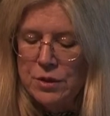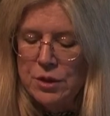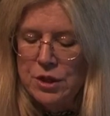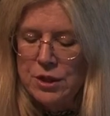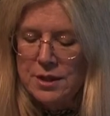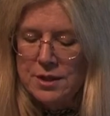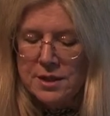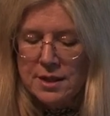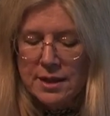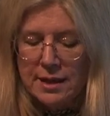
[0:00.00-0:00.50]
to
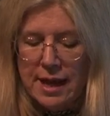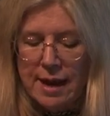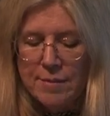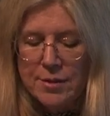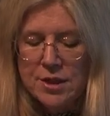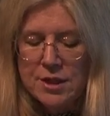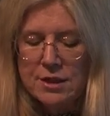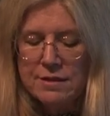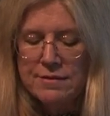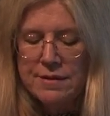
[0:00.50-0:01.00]
this
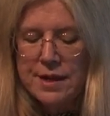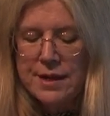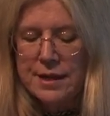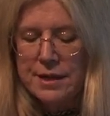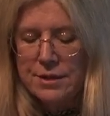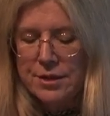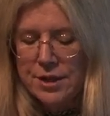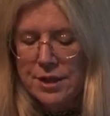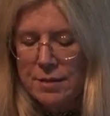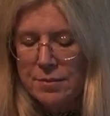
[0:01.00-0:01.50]
collaborative and
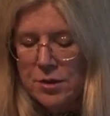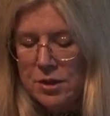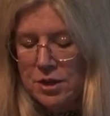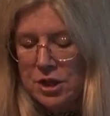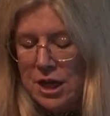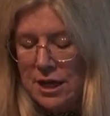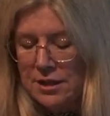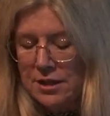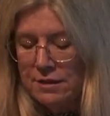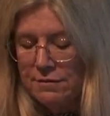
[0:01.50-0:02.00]

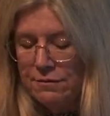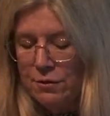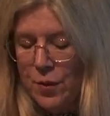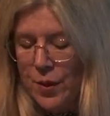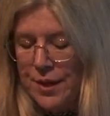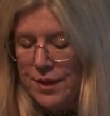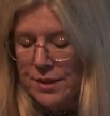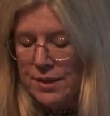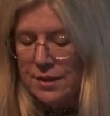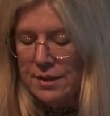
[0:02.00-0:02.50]
intersubjective
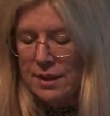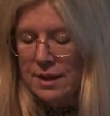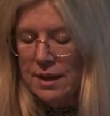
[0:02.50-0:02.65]
voice,